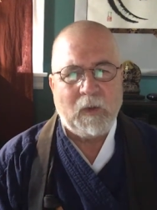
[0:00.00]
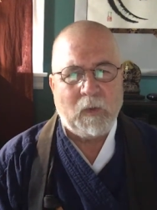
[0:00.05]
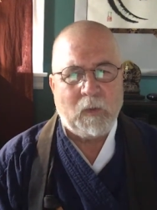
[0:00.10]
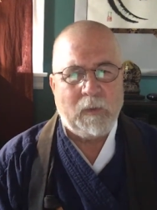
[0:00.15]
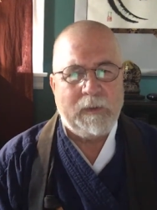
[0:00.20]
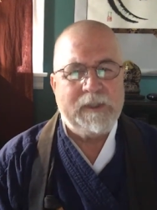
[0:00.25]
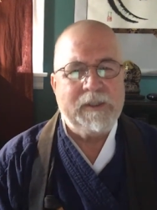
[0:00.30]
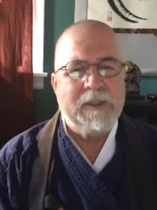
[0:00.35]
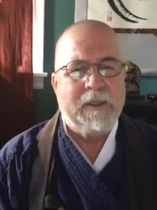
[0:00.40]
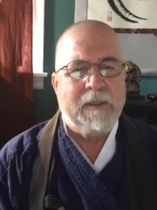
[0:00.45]

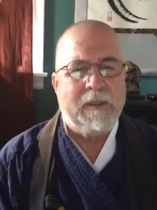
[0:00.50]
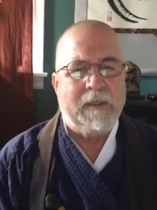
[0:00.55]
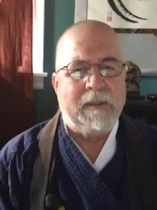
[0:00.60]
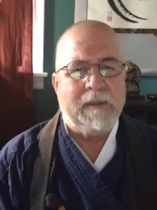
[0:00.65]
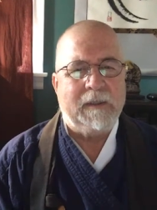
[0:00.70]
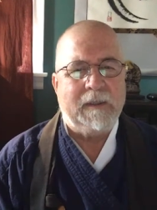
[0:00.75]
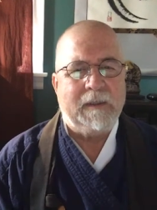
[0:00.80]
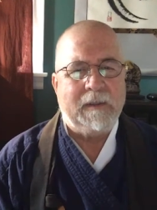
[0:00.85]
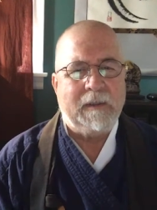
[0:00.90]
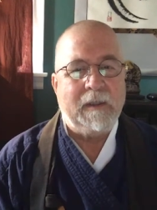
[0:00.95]
Guishan
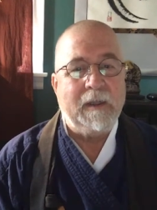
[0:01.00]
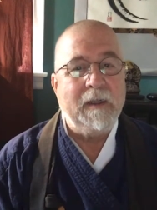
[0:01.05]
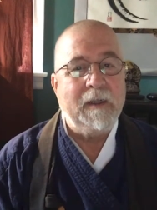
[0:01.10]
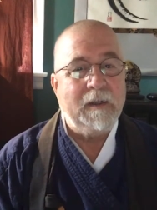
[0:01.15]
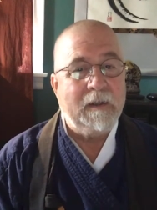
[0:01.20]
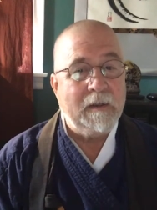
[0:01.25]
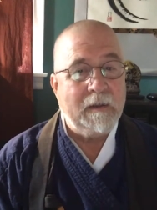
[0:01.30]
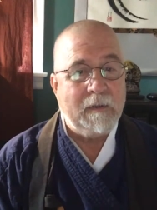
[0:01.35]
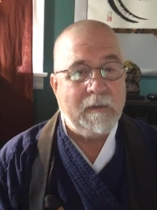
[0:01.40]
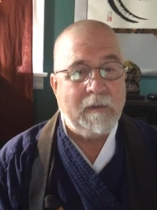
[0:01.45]

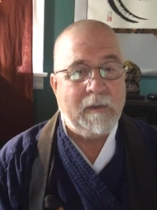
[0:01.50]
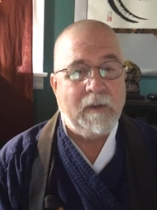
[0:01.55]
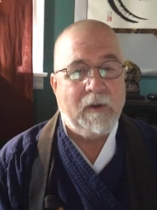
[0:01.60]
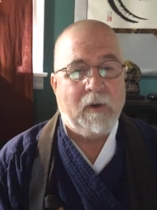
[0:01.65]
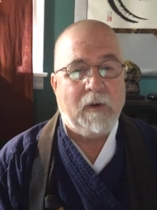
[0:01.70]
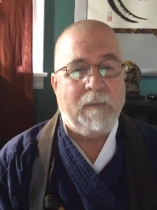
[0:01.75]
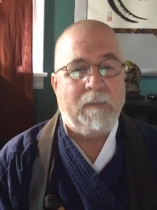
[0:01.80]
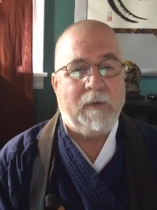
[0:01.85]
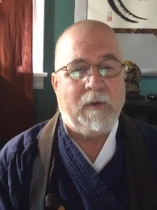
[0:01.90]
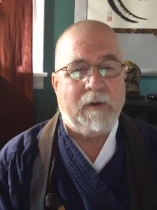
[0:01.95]

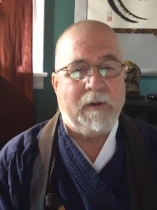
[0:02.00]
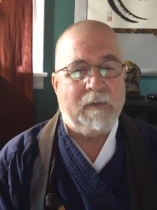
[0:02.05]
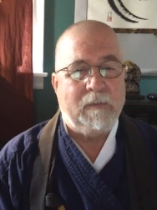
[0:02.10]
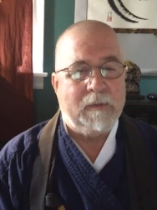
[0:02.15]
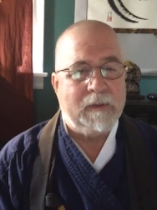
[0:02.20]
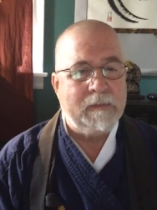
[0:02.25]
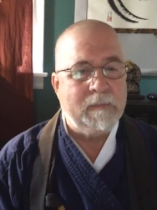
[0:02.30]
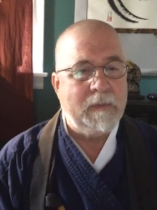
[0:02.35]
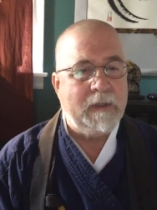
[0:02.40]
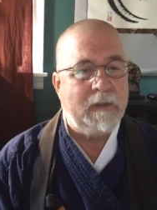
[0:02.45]
thereupon
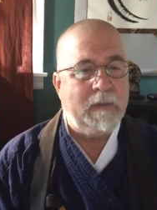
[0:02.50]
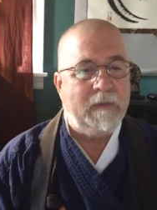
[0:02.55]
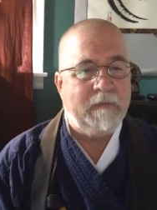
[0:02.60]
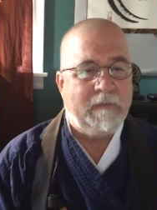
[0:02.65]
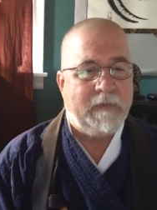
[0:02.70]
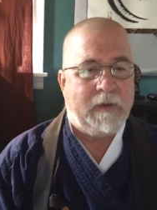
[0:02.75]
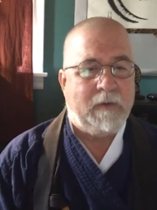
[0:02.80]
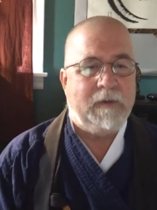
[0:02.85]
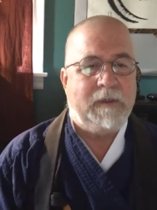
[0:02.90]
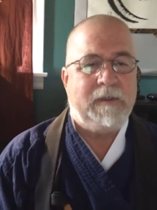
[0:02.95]
was made the
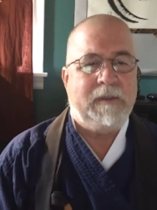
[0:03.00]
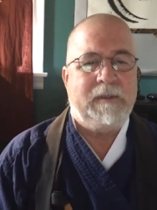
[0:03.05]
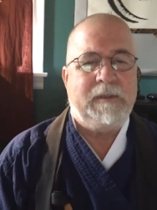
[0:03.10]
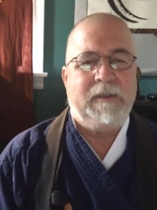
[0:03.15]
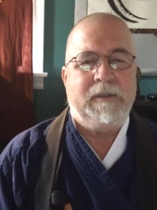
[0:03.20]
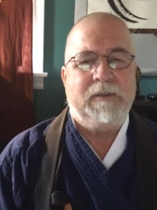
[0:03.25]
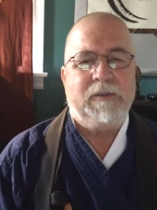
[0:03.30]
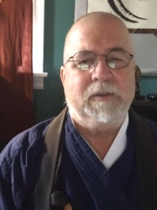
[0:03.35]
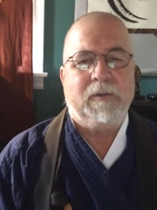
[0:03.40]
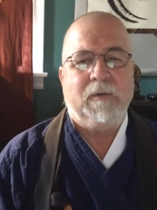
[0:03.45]
founding
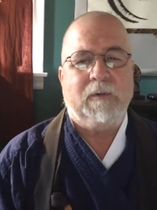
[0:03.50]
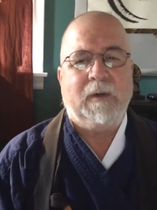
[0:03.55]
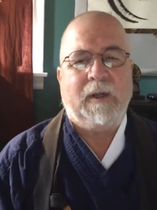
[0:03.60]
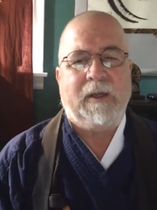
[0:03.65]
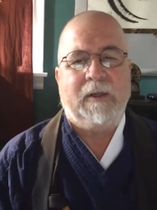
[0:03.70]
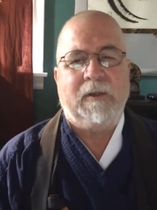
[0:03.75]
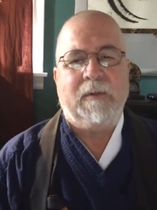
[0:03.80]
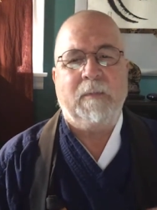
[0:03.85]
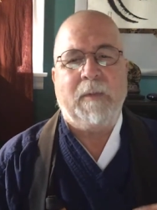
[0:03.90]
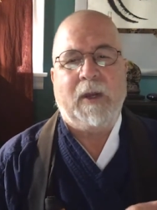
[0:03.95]
teacher
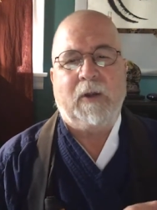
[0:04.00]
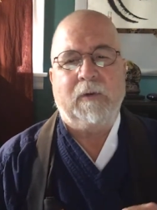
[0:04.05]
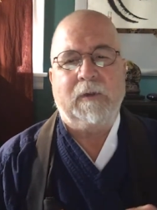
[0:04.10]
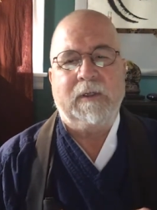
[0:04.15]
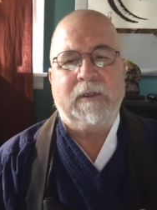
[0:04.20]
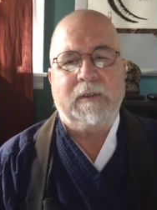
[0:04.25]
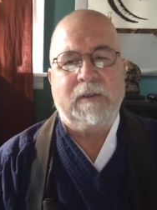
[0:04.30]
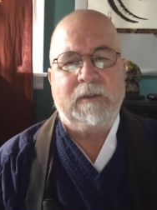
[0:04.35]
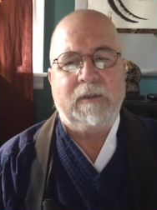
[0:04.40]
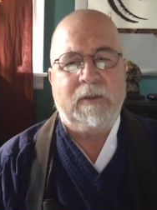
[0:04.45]
at Mount
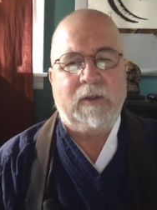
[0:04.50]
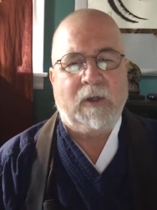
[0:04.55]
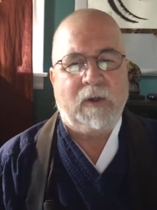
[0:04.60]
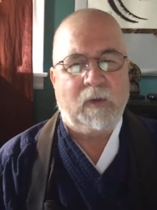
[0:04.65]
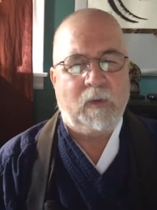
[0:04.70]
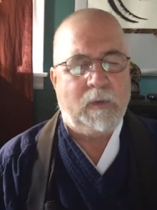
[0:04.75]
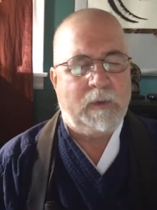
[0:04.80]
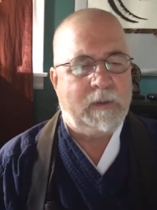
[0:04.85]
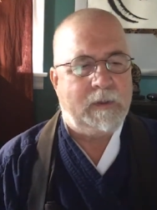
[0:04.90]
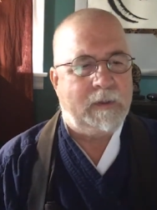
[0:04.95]

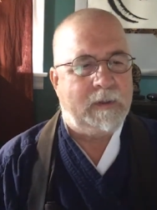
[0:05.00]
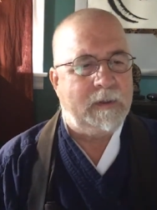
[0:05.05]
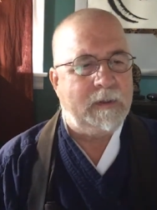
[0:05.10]
Dagui.